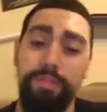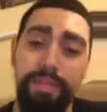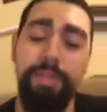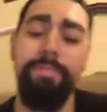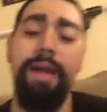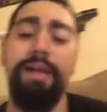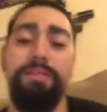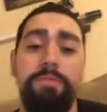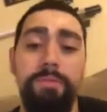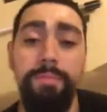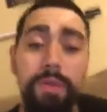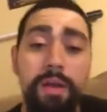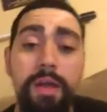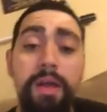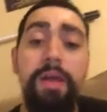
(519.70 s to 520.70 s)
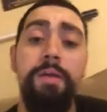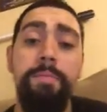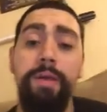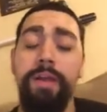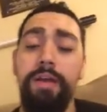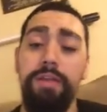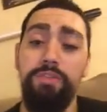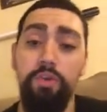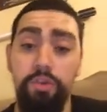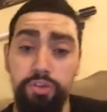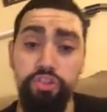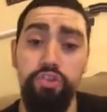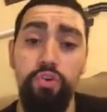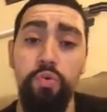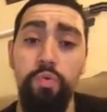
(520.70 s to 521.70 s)
or 10 maximum. Because
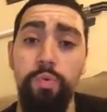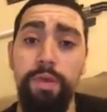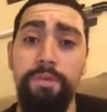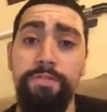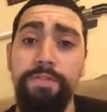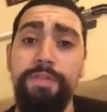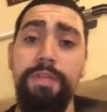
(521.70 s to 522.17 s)
also with